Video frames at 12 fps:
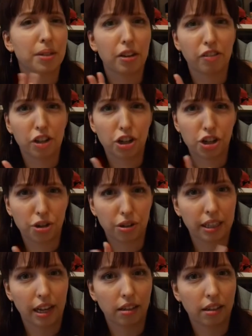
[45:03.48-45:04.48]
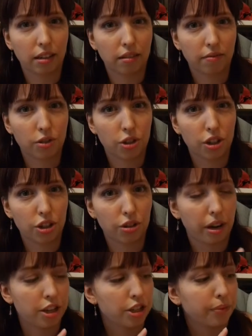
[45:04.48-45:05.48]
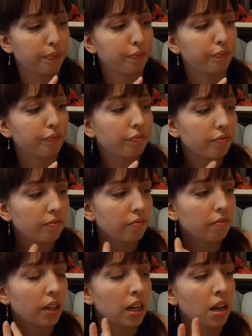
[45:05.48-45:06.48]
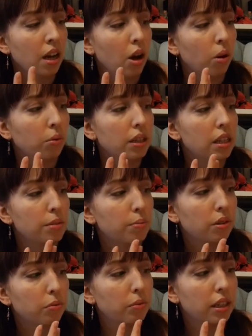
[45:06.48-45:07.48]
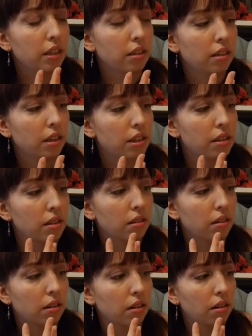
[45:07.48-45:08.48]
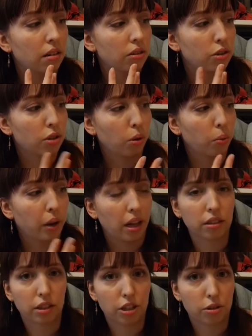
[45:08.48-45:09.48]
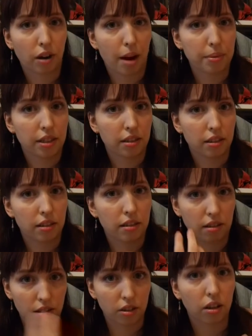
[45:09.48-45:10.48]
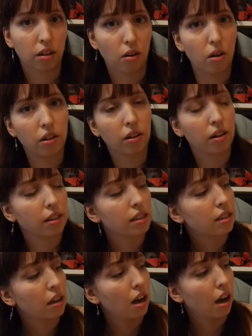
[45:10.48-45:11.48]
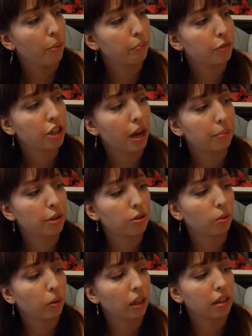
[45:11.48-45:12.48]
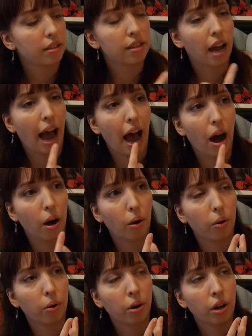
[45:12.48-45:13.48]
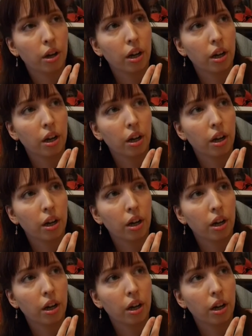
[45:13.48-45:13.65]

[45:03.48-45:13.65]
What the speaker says: a bit of a sugar daddy situation. What this book really does so well and describes in these Sonora Girls chapters so well is how